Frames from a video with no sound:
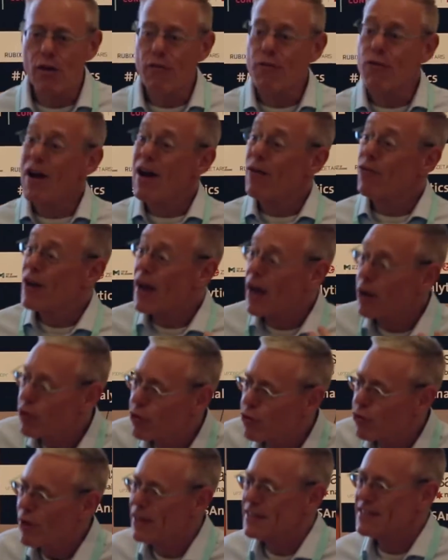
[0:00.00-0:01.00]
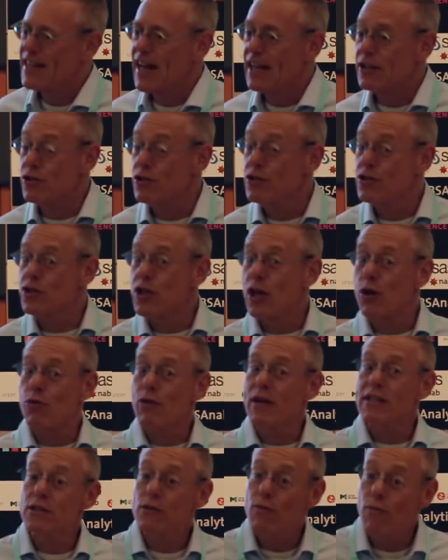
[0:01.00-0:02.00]
here, for every 100 transactions,
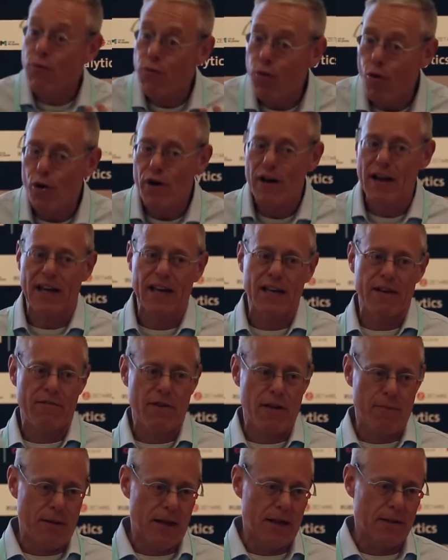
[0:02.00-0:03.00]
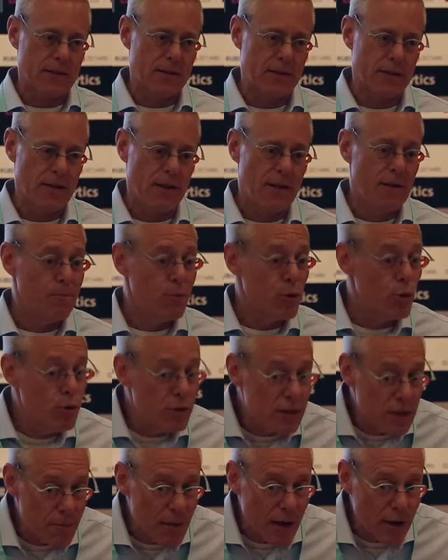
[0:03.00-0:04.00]
generates 4 negative emails.
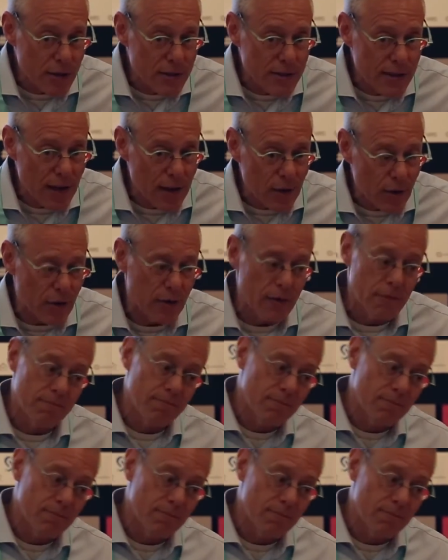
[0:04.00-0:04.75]
Who's the better seller?